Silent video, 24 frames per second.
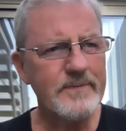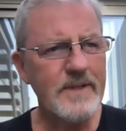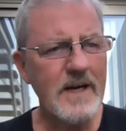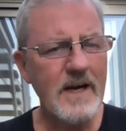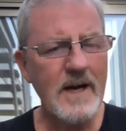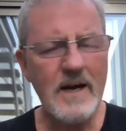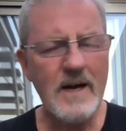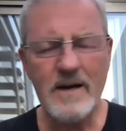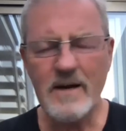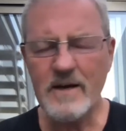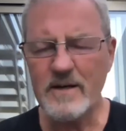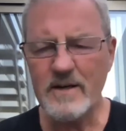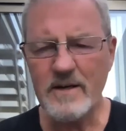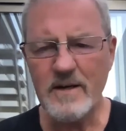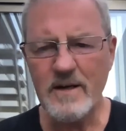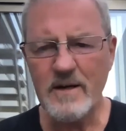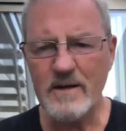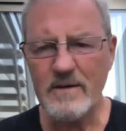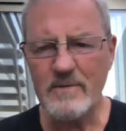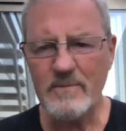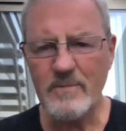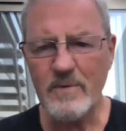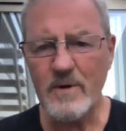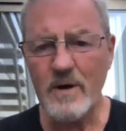And
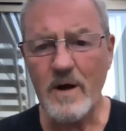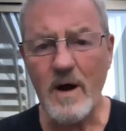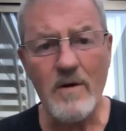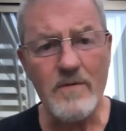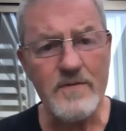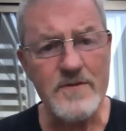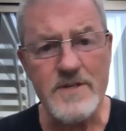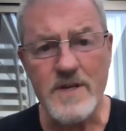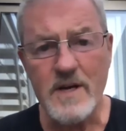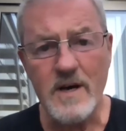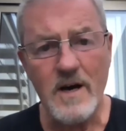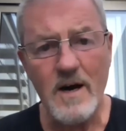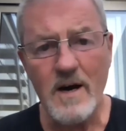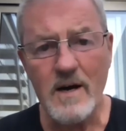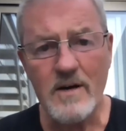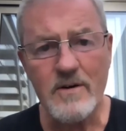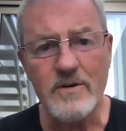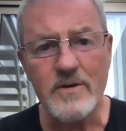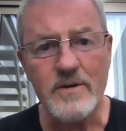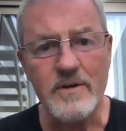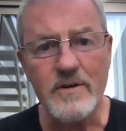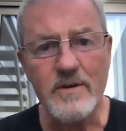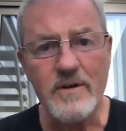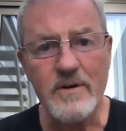obviously I
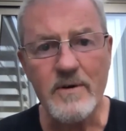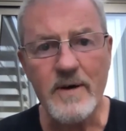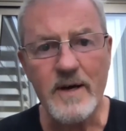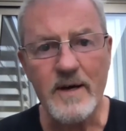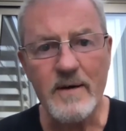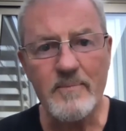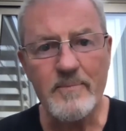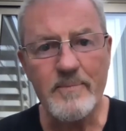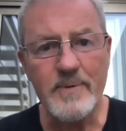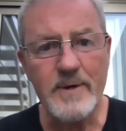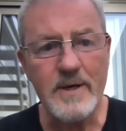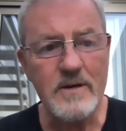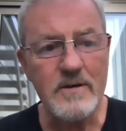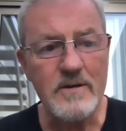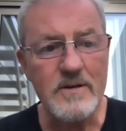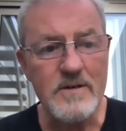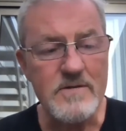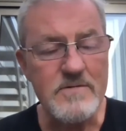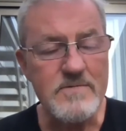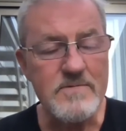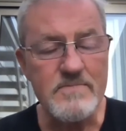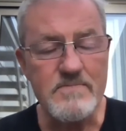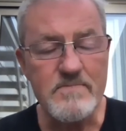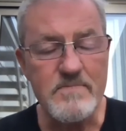couldn't do it
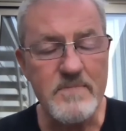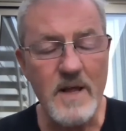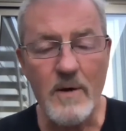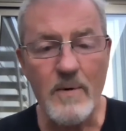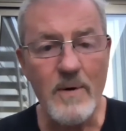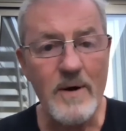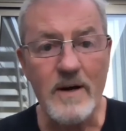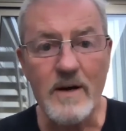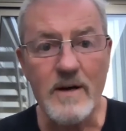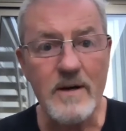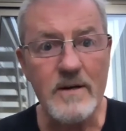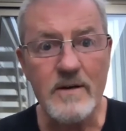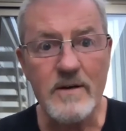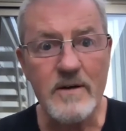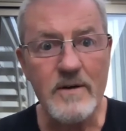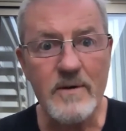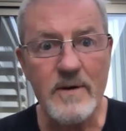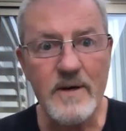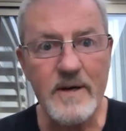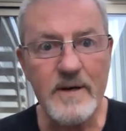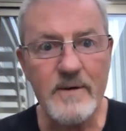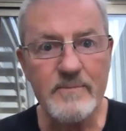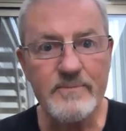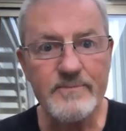because no one can do
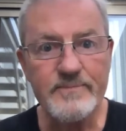it.